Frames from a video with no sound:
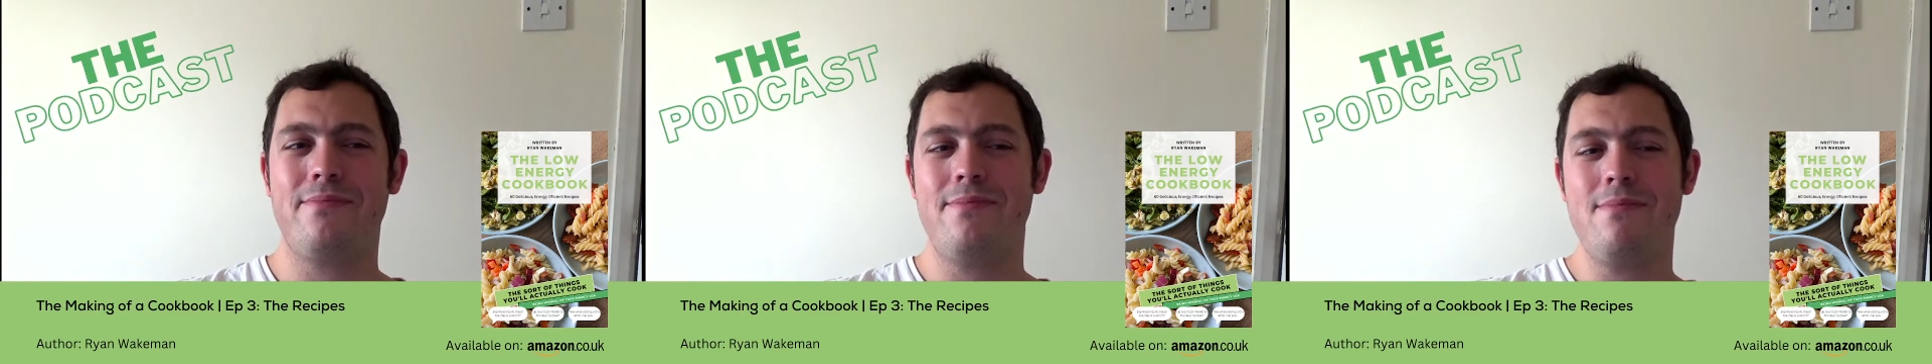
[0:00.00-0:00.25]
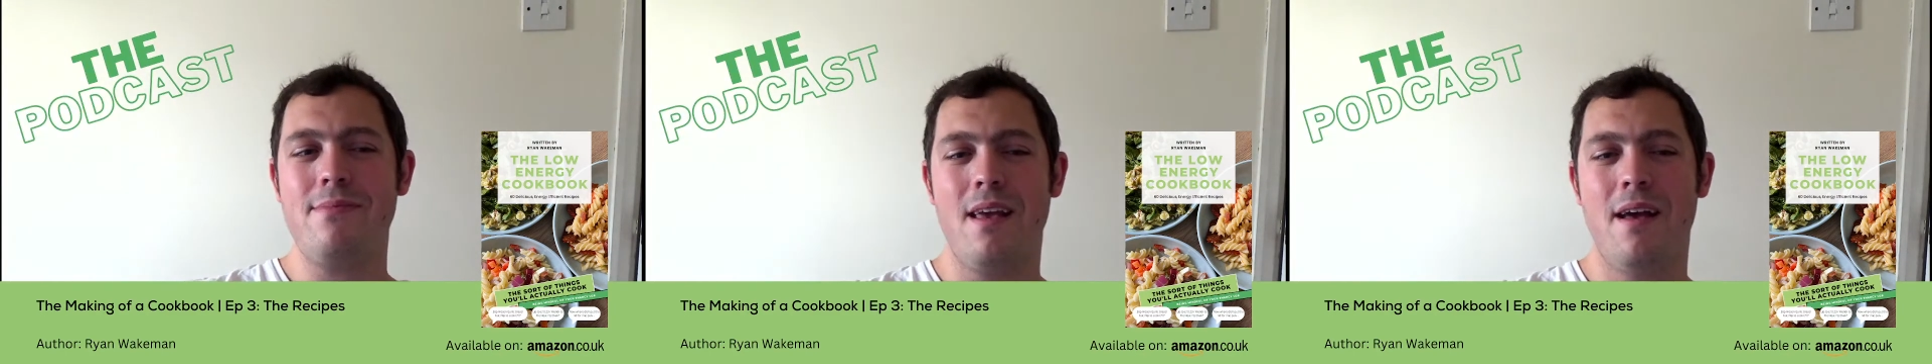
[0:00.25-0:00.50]

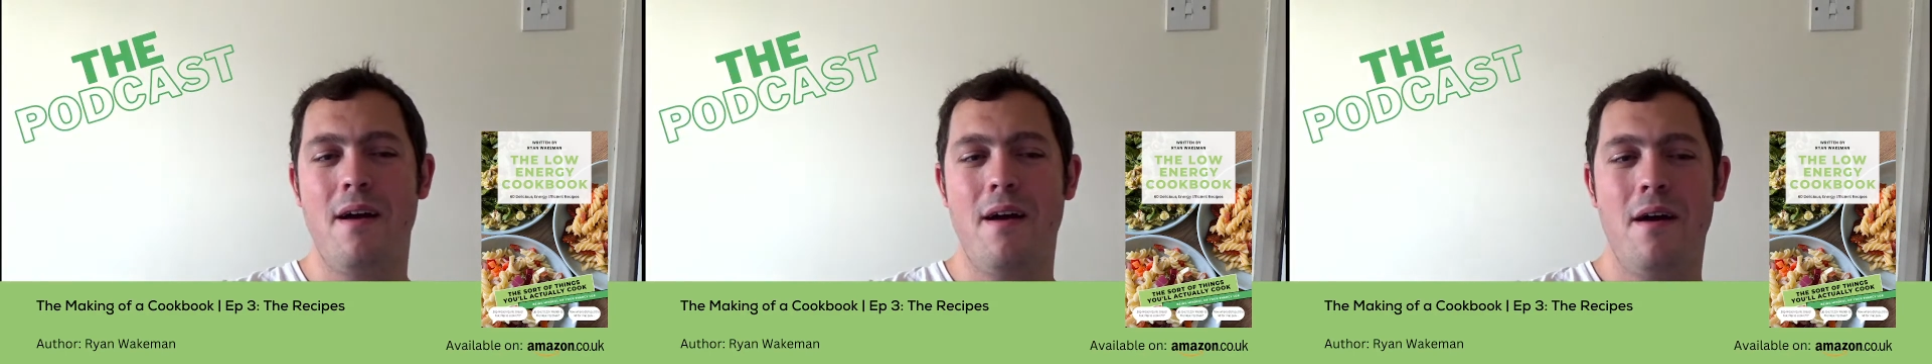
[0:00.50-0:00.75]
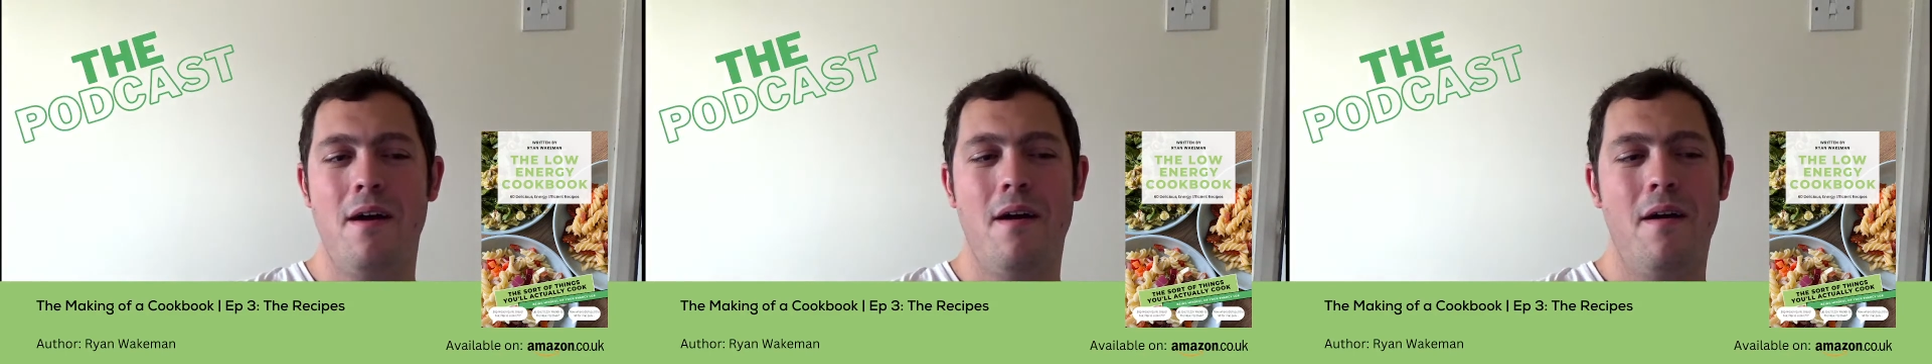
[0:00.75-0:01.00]

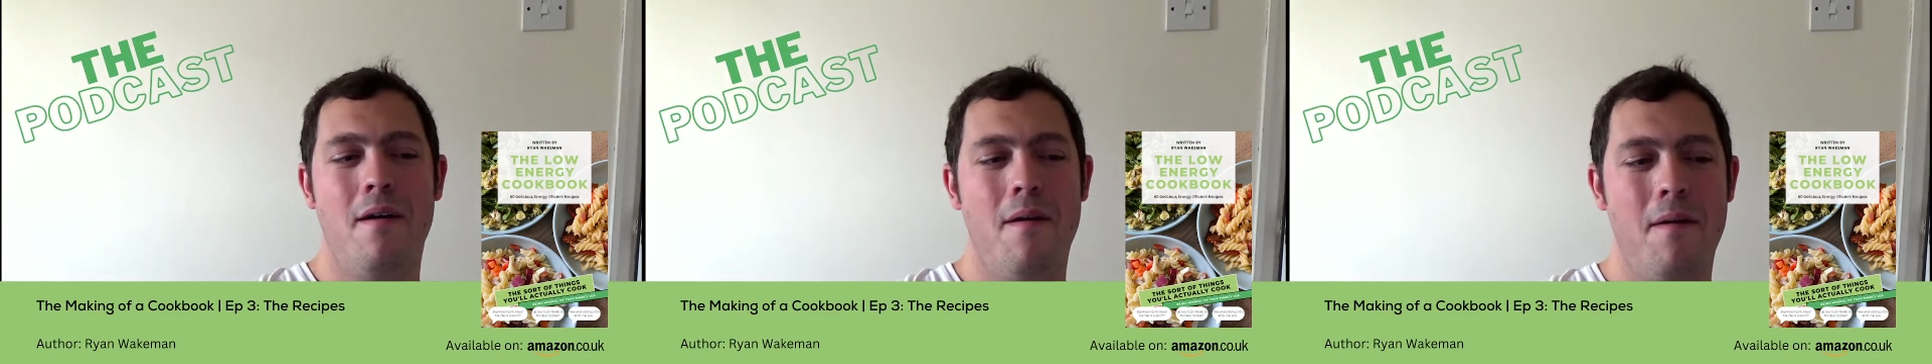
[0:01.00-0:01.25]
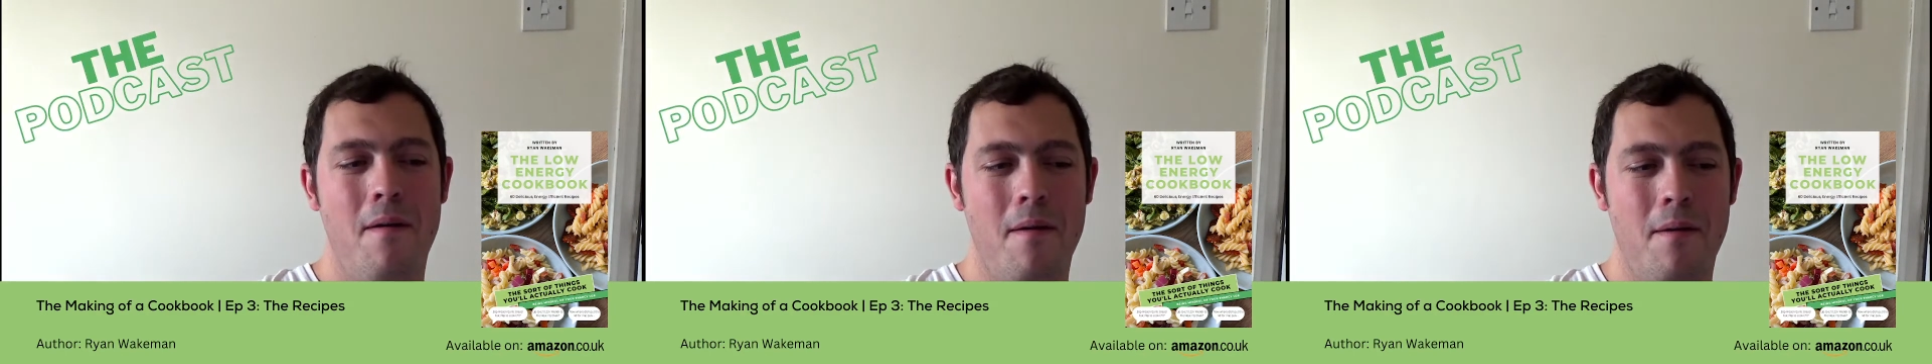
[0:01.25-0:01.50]

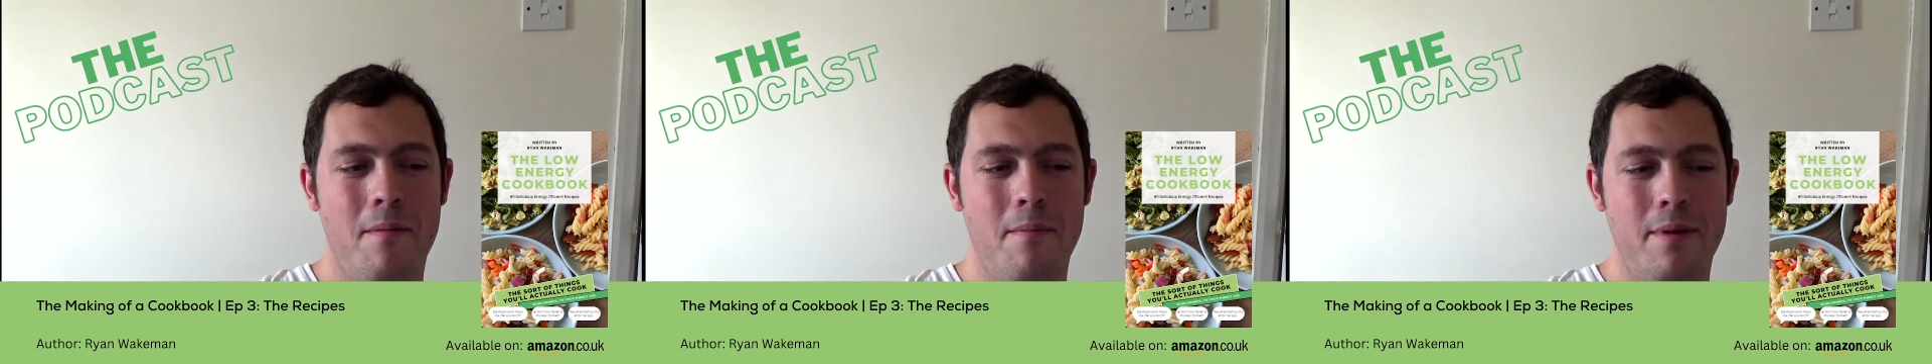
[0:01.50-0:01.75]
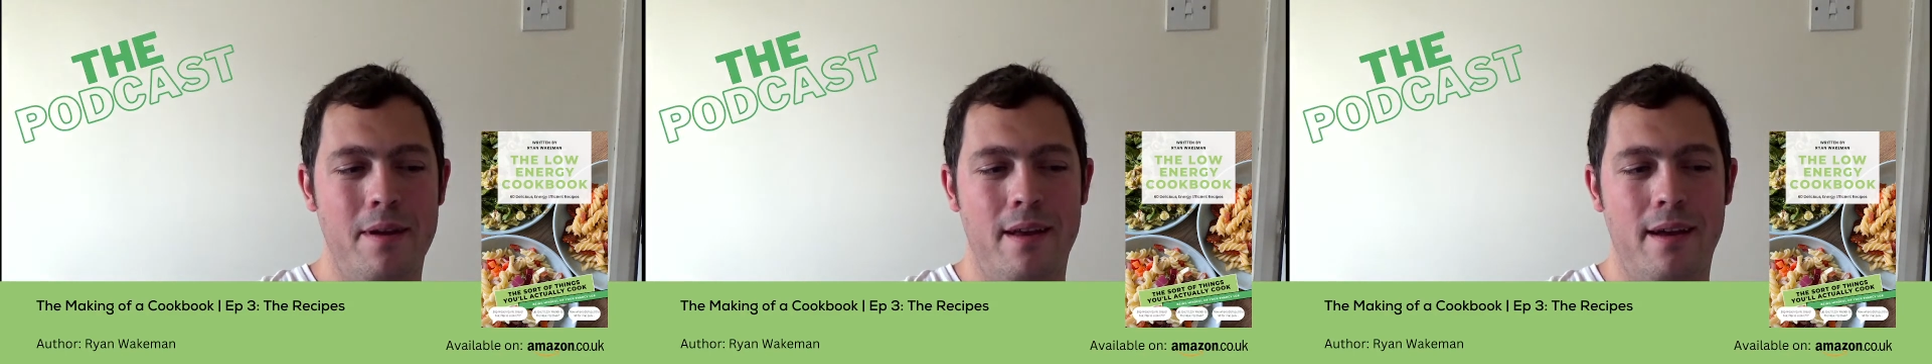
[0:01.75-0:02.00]

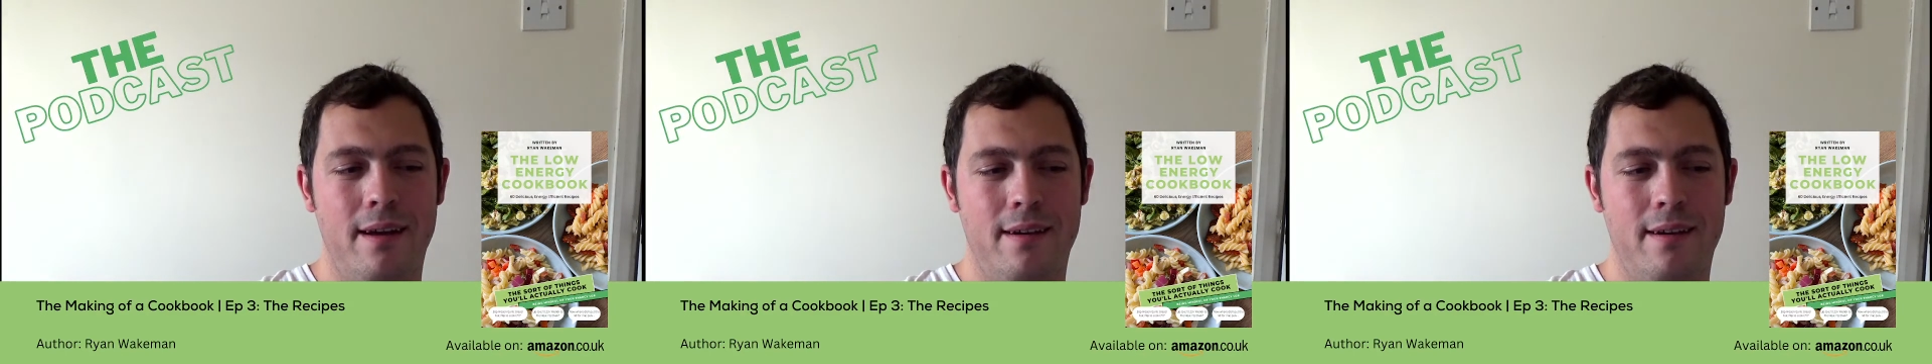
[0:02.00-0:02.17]
But yeah,